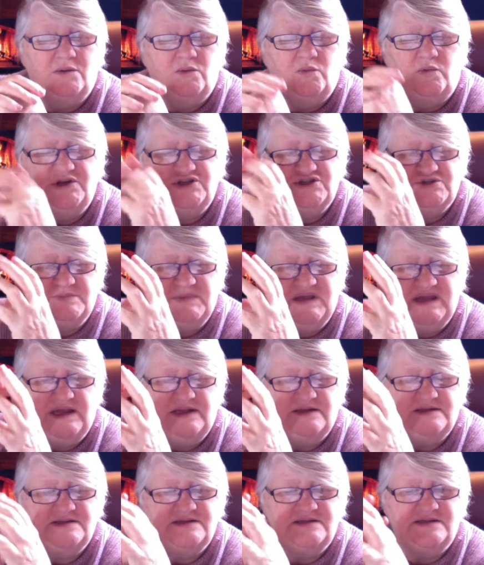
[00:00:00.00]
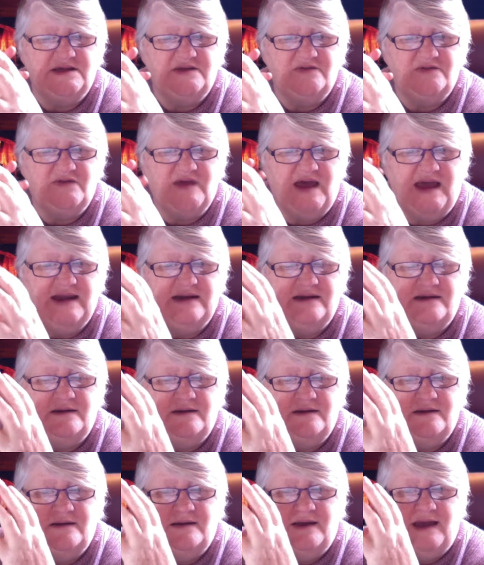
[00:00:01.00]
which means that then
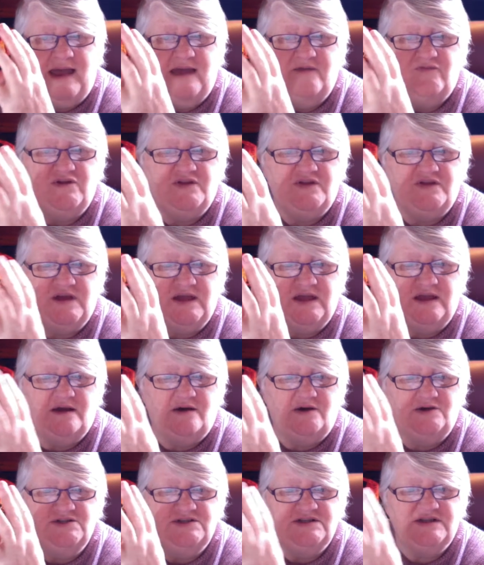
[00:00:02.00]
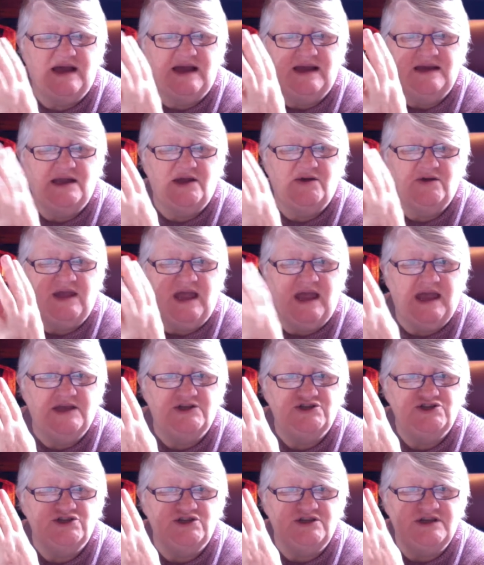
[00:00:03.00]
everything under that
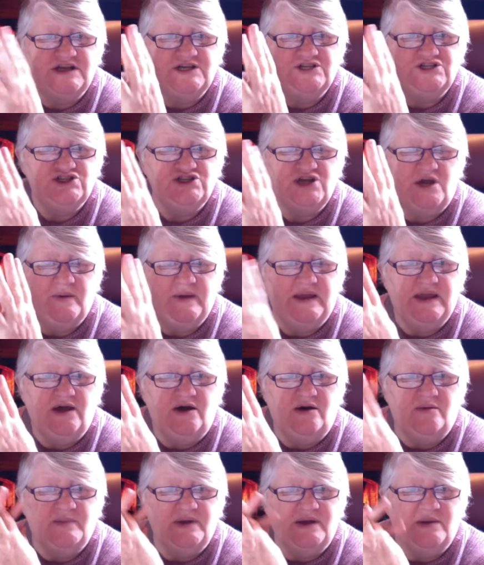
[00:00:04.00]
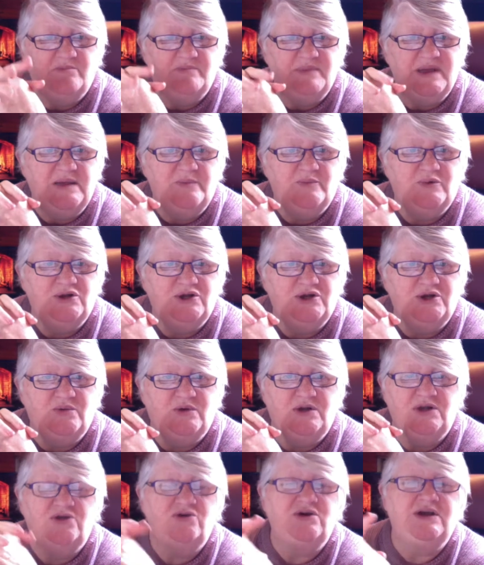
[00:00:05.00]
location is showing up, and people who
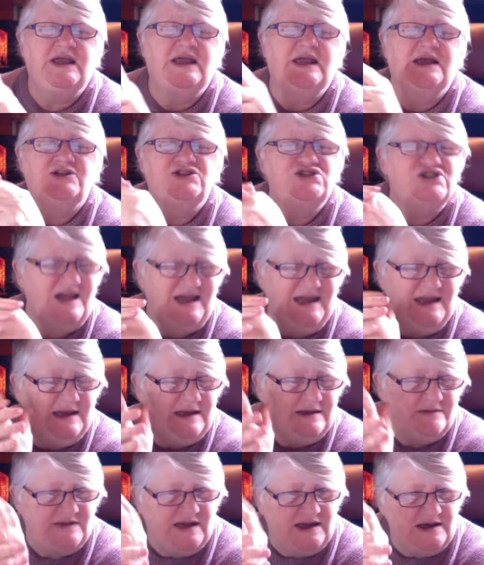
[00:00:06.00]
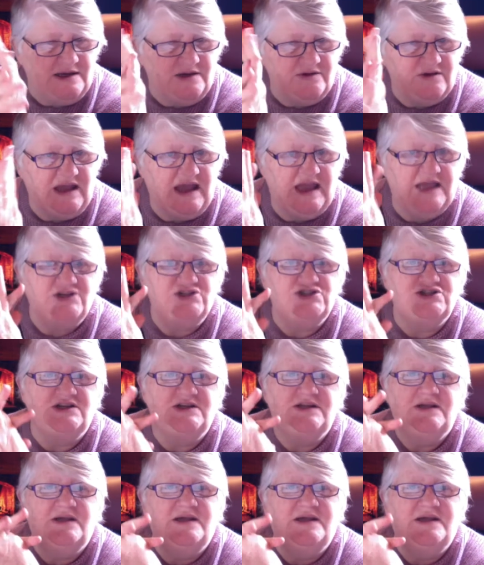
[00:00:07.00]
are looking and checking in that location